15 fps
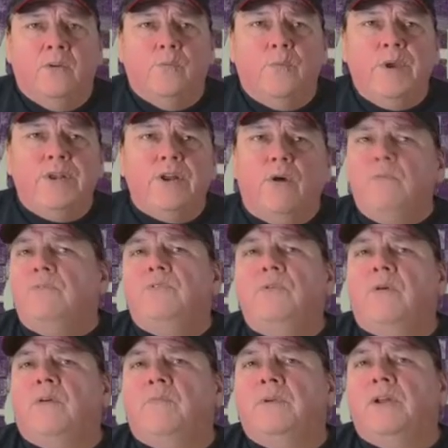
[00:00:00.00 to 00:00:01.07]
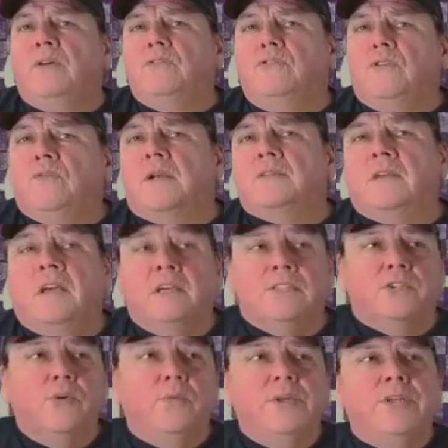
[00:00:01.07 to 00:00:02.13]
We don't do it. We don't do a retro.
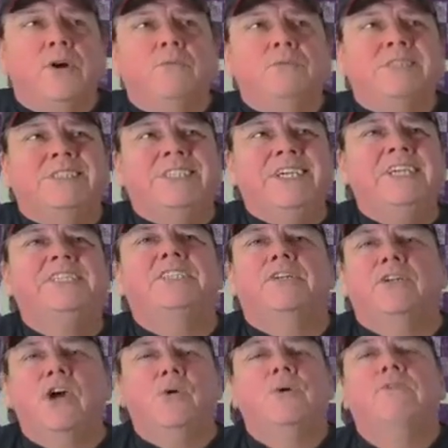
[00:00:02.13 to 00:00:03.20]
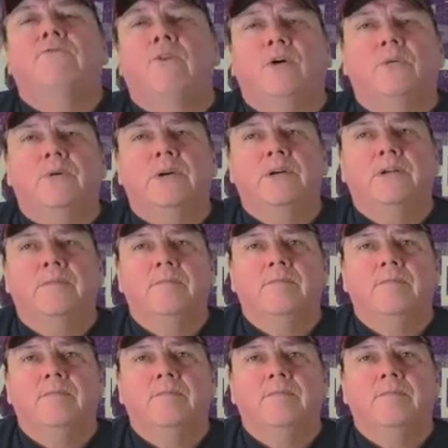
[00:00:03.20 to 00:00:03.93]
So we don't teach it going forward.